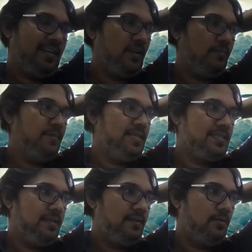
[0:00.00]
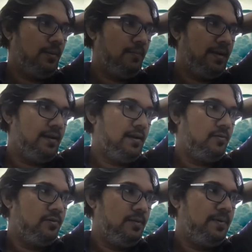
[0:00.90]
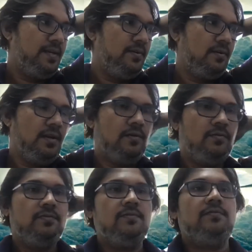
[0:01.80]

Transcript: it can obviously go up and down depending on how